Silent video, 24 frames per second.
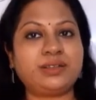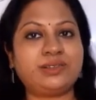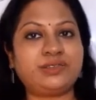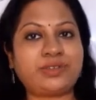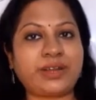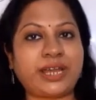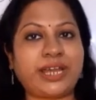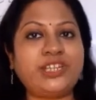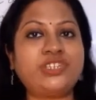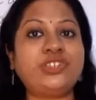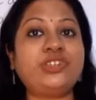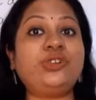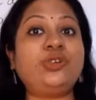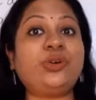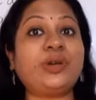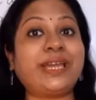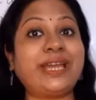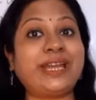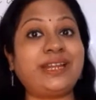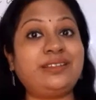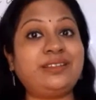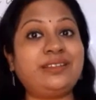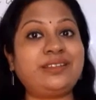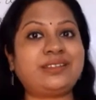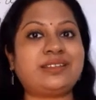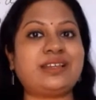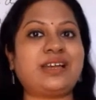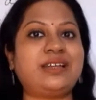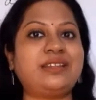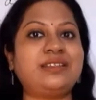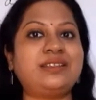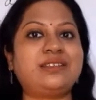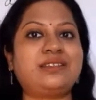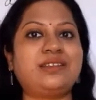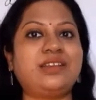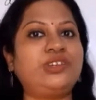try to locate this
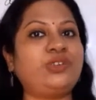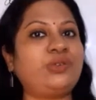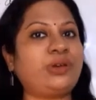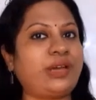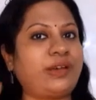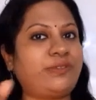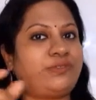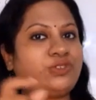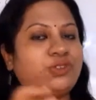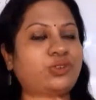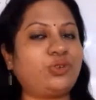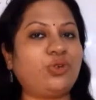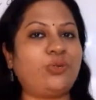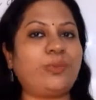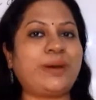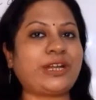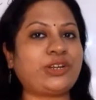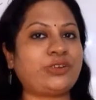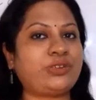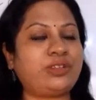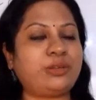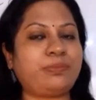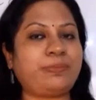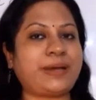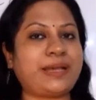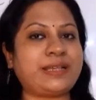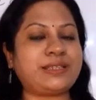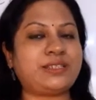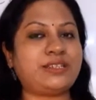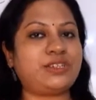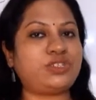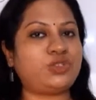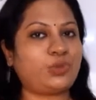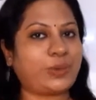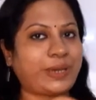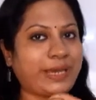answer. You have to go back to the
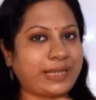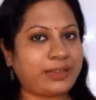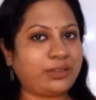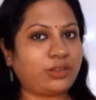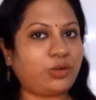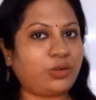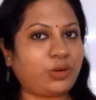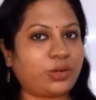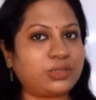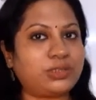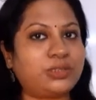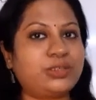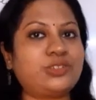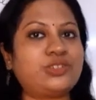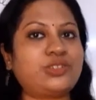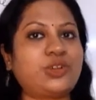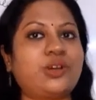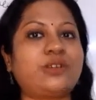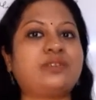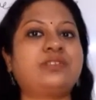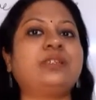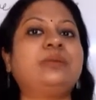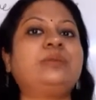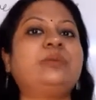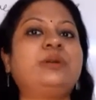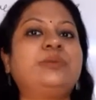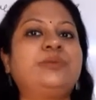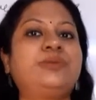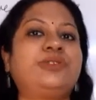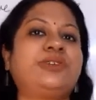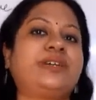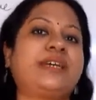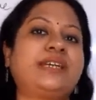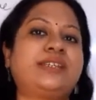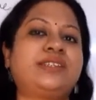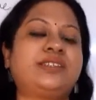passage where the author talks about
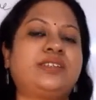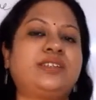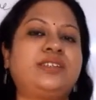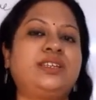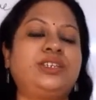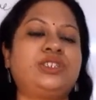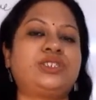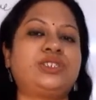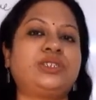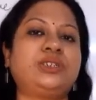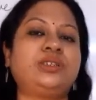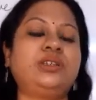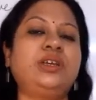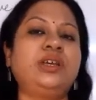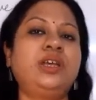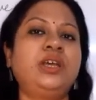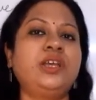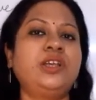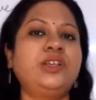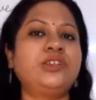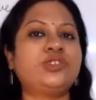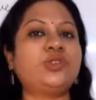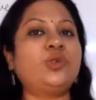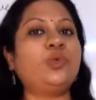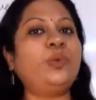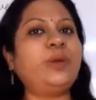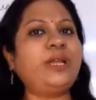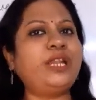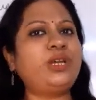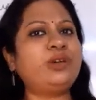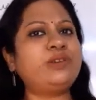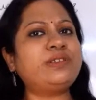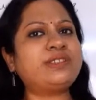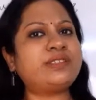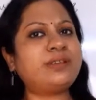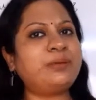procrastination. So will
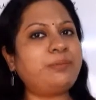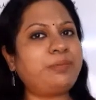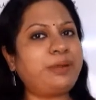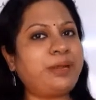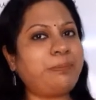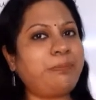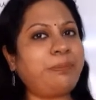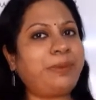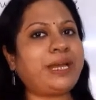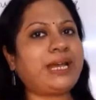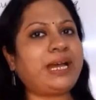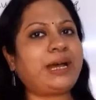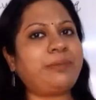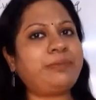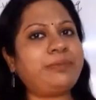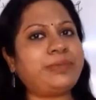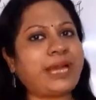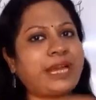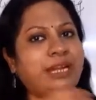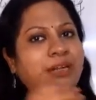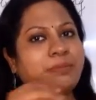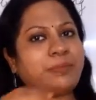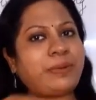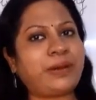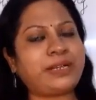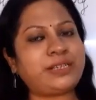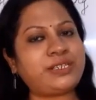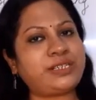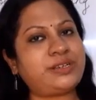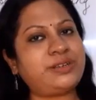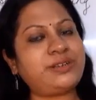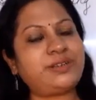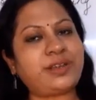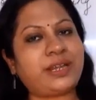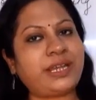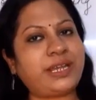you simply pick up that part
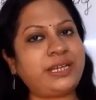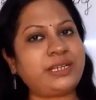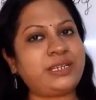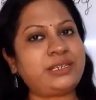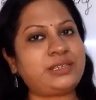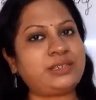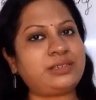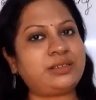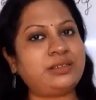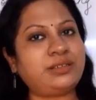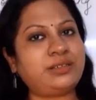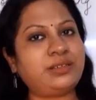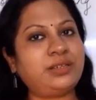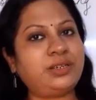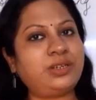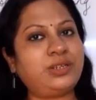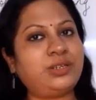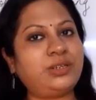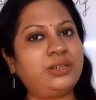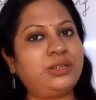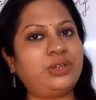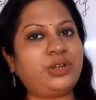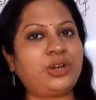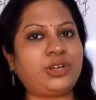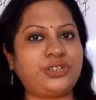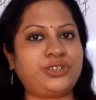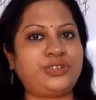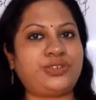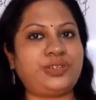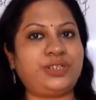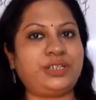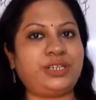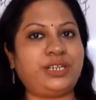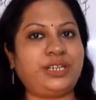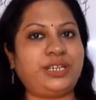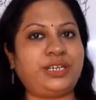and write? Not
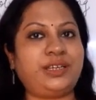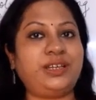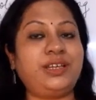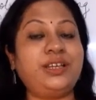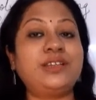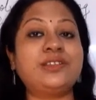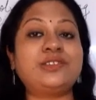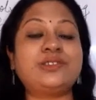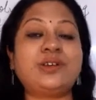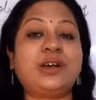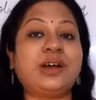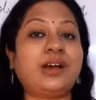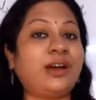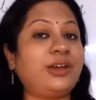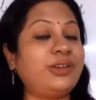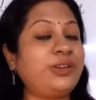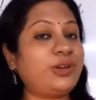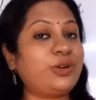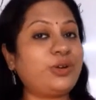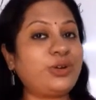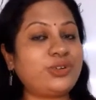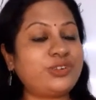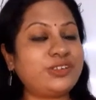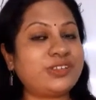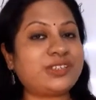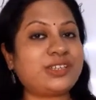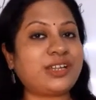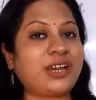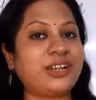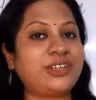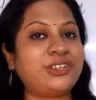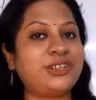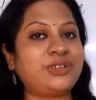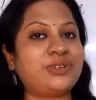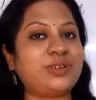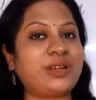really. So how are you going to
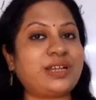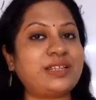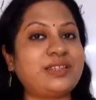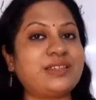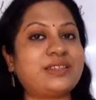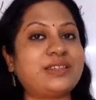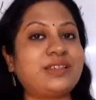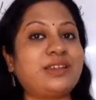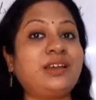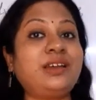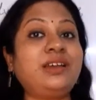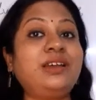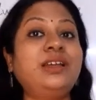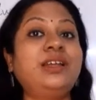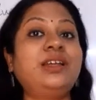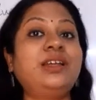start your answer?